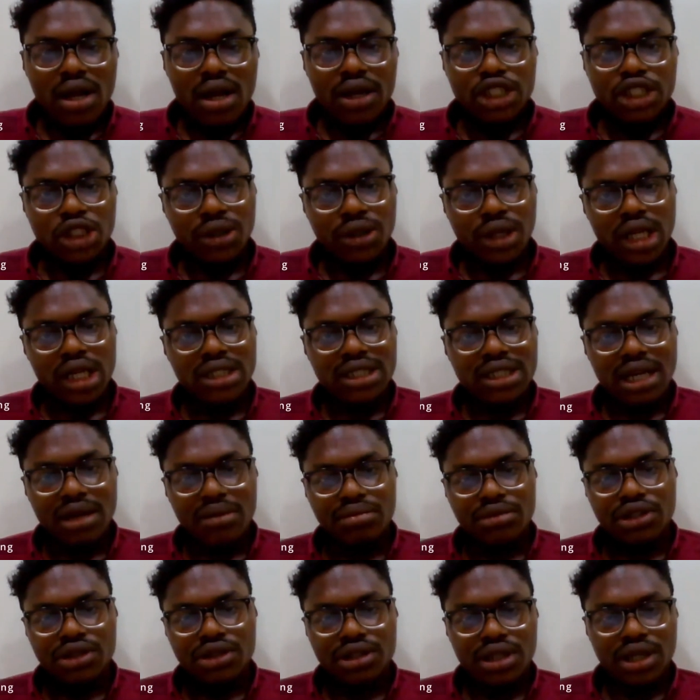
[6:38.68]
showcase
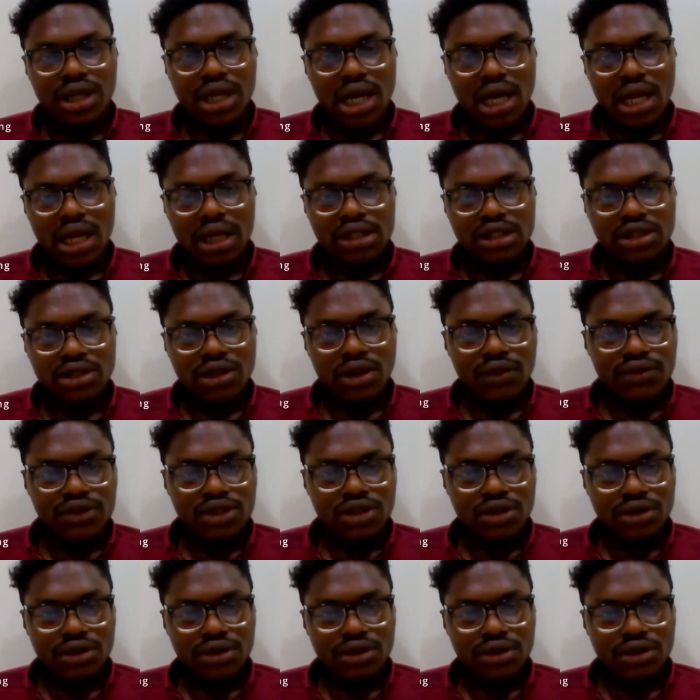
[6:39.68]
our music, our stuff